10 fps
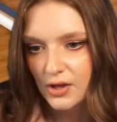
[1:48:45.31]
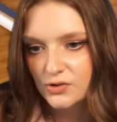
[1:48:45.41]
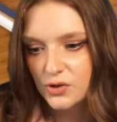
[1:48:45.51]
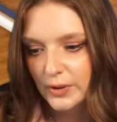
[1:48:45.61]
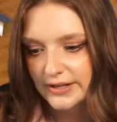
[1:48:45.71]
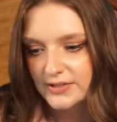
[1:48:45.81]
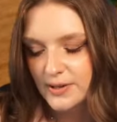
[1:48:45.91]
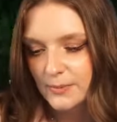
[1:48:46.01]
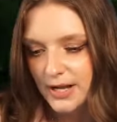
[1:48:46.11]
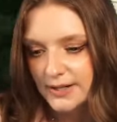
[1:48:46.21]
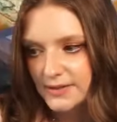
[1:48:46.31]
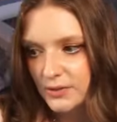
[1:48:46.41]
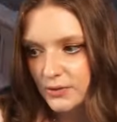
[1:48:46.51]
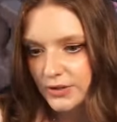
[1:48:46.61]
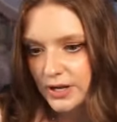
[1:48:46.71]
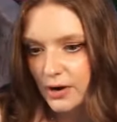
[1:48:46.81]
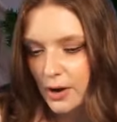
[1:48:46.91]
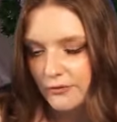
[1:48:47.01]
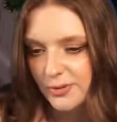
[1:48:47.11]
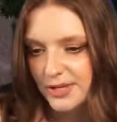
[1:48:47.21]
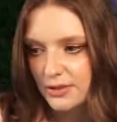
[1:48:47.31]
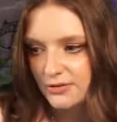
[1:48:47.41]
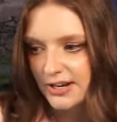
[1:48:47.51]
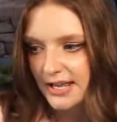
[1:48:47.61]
So like some nights it'll the cutoff will be 3